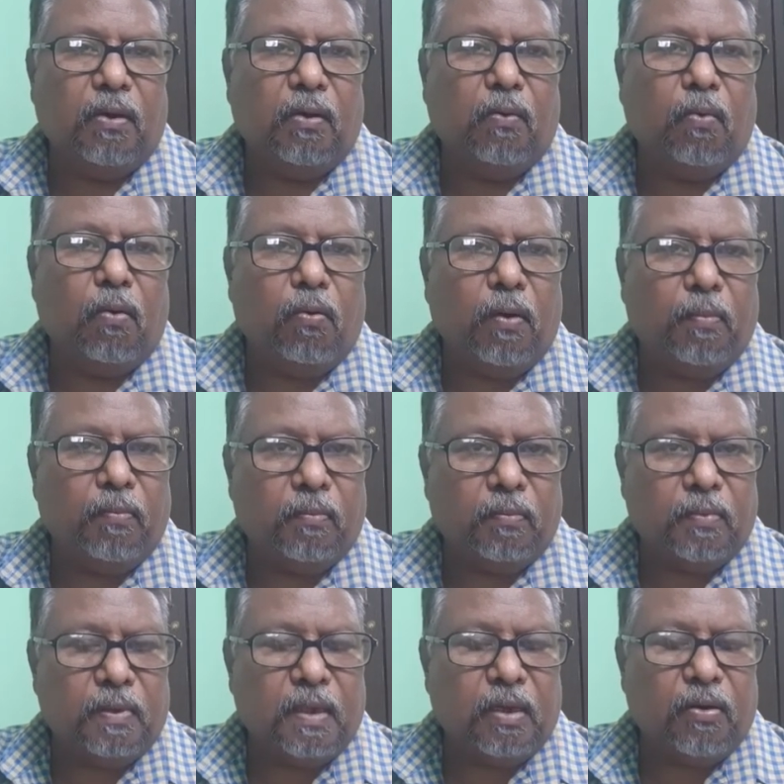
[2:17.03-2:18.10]
Ovum,
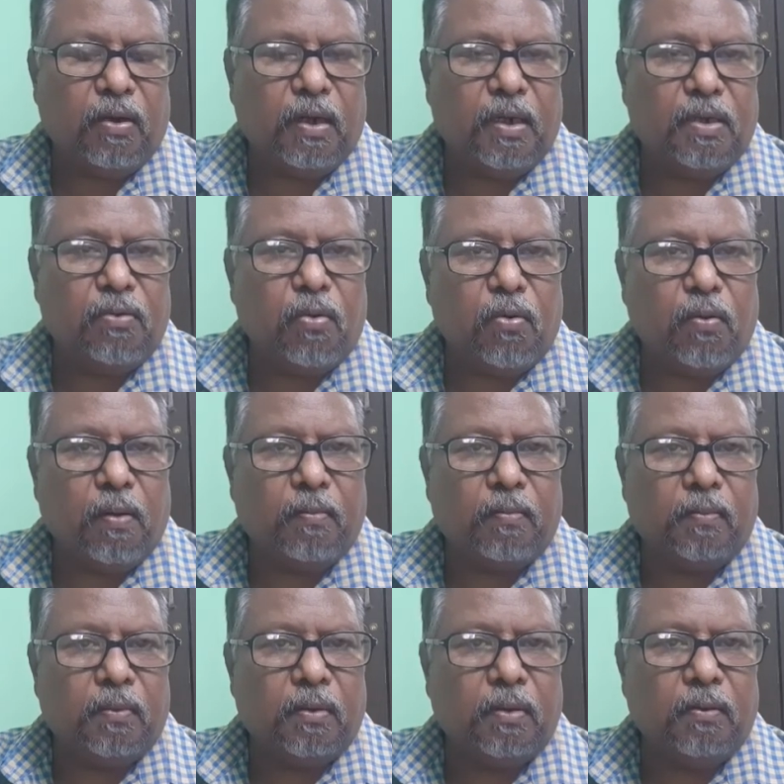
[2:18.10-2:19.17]
singular is ovum.